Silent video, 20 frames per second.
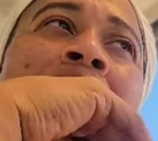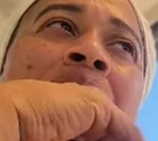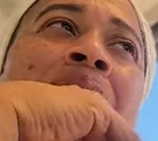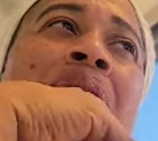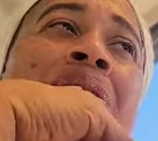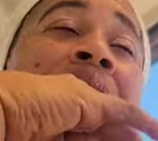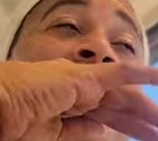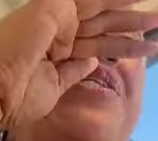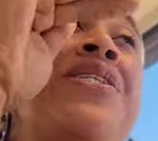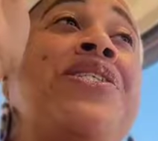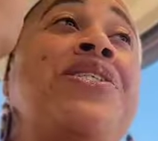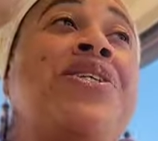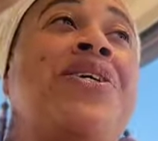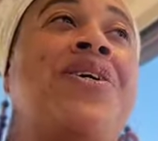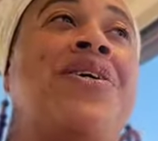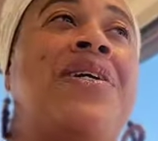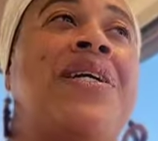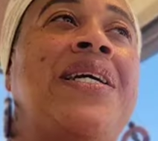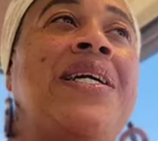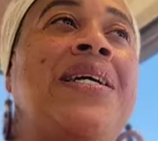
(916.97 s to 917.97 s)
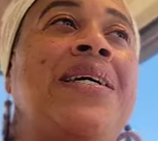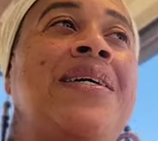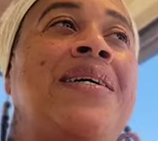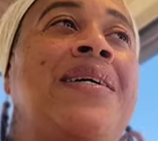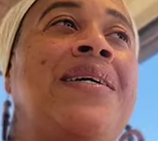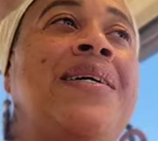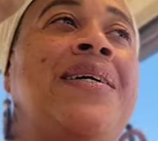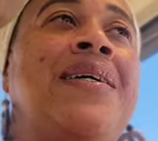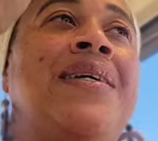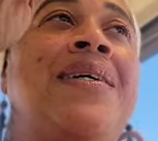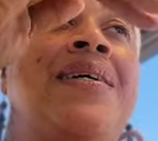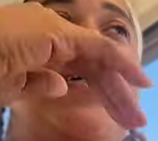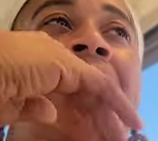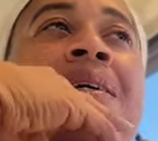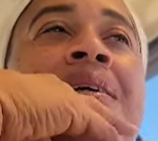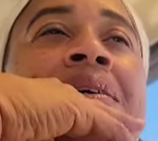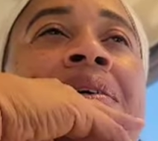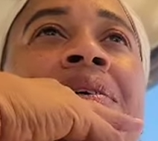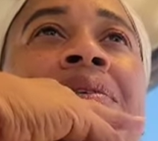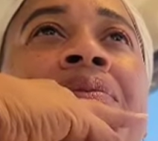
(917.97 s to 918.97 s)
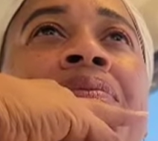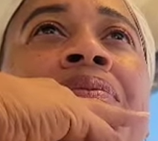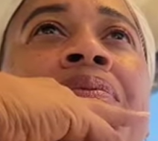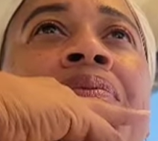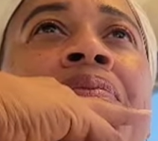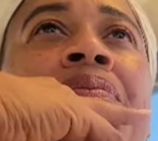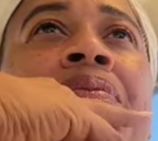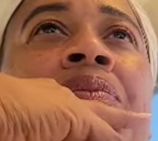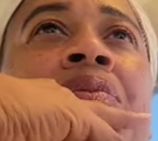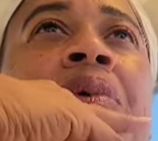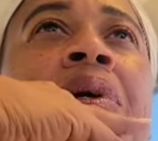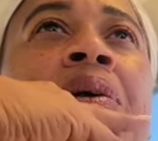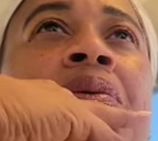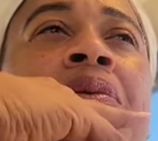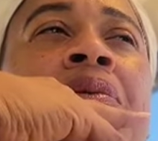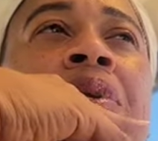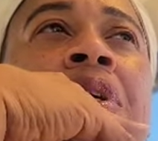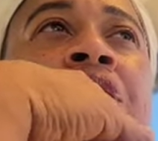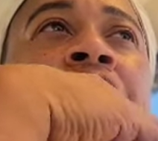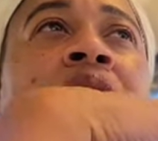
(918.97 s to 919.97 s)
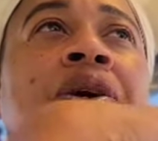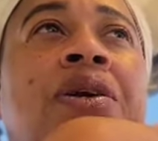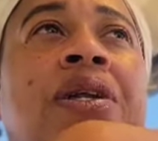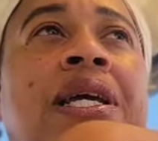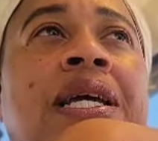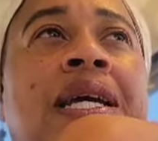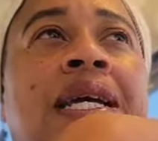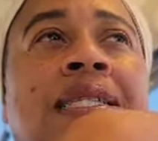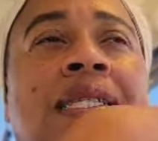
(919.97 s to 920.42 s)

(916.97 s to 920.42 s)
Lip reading: on this journey. The journey